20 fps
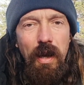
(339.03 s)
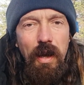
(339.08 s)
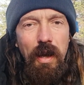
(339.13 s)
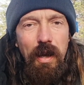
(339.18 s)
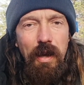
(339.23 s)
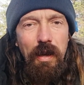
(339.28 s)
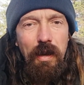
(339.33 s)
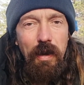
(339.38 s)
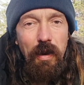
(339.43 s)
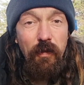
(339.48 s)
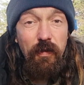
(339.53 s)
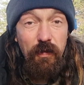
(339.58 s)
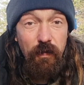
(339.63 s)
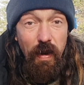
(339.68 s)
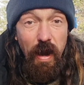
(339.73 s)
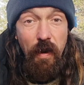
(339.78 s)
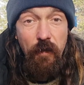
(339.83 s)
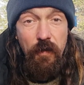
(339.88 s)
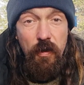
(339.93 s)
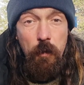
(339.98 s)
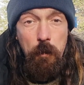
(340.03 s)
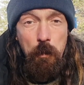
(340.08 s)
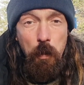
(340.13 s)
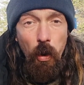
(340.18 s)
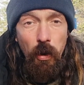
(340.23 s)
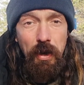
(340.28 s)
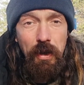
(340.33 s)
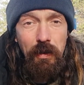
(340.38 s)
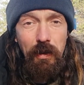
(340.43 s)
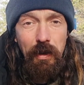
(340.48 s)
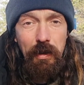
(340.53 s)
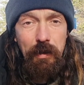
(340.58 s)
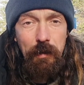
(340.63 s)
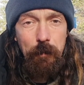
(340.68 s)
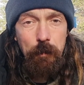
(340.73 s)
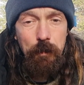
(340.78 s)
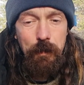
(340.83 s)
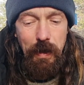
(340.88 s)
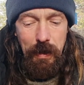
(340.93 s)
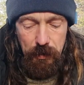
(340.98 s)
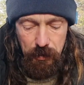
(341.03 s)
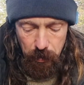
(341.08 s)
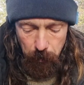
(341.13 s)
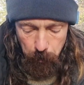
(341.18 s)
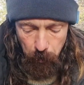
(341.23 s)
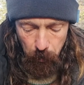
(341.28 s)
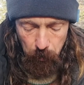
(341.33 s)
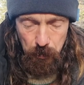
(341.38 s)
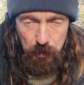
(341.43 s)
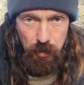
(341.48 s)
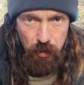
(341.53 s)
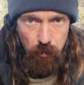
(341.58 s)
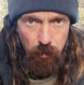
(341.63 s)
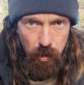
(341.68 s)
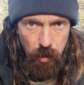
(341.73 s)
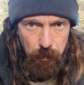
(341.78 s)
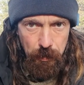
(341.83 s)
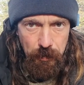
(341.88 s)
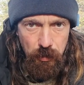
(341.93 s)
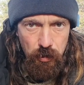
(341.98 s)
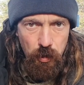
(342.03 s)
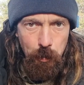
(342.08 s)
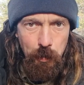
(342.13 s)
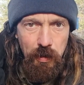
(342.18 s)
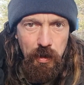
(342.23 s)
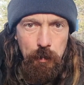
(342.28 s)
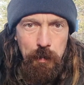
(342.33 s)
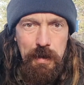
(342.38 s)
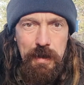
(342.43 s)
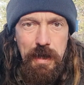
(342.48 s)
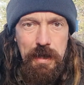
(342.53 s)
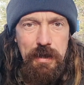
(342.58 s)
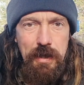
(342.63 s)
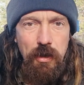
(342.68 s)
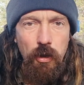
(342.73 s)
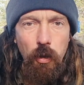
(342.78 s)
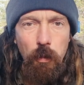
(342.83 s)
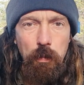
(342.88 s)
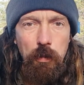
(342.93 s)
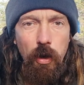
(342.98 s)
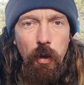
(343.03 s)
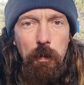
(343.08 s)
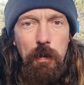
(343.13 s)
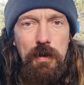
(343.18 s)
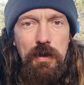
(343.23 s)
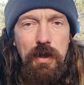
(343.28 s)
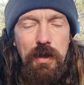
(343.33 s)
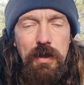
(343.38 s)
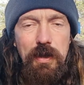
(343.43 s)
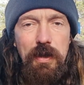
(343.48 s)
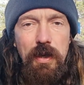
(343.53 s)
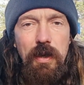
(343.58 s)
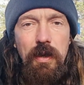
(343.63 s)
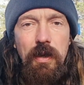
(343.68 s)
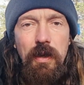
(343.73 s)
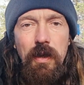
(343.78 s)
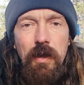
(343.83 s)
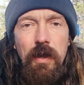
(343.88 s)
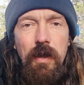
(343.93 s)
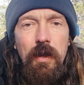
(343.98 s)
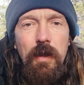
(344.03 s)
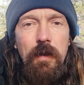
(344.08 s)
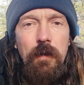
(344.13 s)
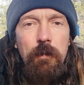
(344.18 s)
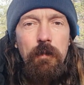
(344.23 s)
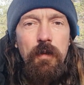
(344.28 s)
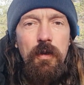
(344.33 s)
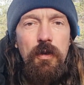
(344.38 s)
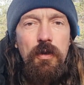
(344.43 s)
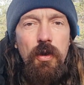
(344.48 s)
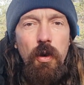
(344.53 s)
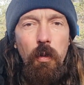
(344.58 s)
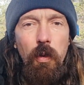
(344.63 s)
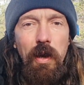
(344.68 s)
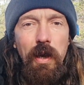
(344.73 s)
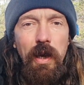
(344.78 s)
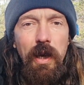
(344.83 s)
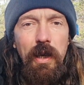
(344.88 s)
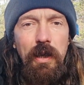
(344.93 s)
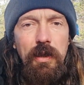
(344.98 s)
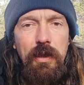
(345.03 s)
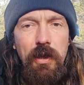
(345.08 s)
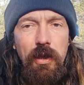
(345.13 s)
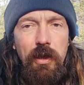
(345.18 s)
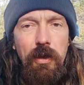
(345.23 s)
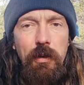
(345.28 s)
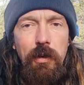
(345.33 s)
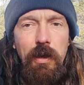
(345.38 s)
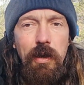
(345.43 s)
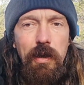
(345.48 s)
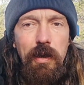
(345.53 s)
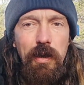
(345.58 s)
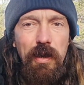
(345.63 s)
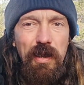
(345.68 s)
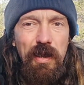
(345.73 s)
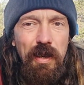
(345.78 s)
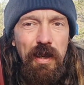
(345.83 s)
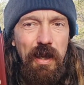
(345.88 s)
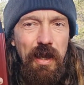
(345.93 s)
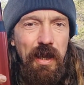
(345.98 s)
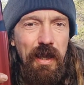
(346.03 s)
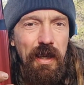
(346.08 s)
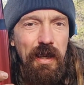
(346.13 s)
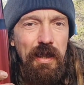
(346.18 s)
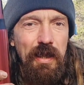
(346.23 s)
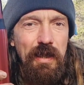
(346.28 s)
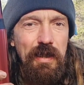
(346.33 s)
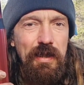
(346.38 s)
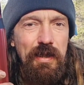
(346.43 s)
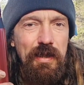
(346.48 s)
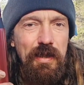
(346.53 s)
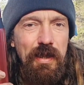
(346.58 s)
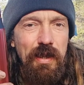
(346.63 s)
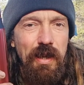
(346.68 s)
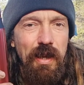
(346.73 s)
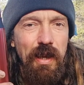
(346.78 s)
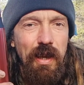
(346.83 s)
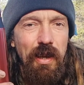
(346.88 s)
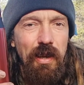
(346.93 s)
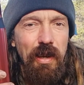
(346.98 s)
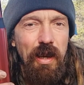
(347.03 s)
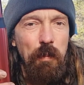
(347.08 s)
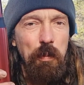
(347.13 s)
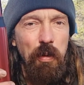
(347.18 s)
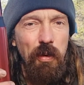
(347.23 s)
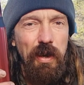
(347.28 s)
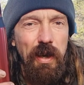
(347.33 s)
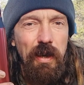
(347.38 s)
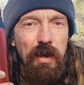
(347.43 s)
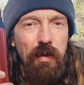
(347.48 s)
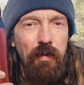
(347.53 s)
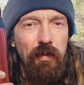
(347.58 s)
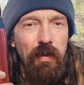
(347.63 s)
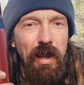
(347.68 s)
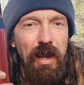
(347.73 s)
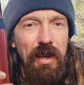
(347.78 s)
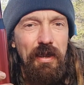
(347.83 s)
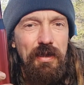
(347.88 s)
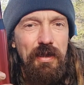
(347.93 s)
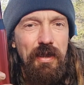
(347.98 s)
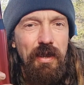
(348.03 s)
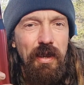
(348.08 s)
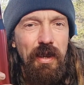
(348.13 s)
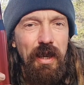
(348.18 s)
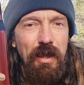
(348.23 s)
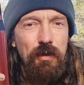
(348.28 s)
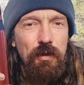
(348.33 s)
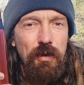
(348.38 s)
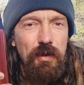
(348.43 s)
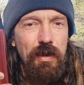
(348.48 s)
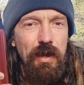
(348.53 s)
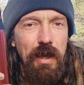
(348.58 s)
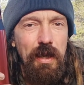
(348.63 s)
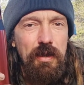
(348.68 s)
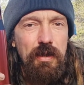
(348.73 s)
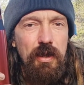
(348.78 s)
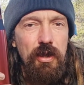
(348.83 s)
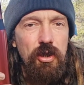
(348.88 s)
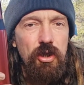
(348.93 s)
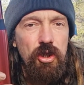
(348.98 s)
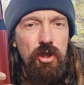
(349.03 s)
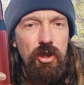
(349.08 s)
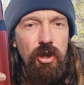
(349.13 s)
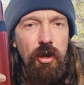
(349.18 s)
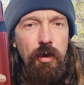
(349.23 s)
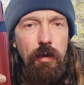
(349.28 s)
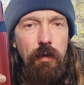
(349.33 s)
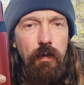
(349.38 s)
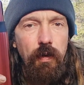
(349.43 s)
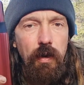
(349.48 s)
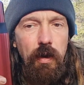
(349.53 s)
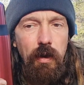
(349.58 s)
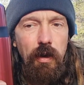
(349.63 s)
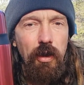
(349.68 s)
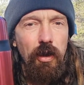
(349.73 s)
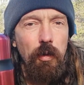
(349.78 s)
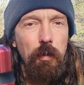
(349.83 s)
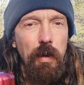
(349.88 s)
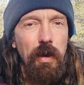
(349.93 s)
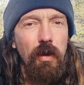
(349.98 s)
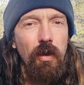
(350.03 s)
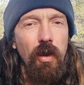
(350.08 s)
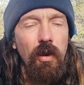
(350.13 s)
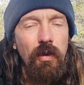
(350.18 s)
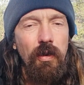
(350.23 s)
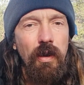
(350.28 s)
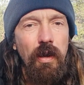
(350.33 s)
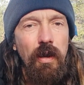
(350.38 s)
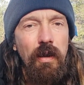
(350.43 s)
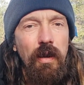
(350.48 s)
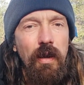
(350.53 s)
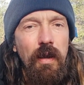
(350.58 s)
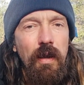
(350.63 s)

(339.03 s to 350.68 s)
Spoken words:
If you boil it, it's supposed to ruin some of the medicinal properties. So what I do is I put it in a flask. It just lets it stew for a little bit longer.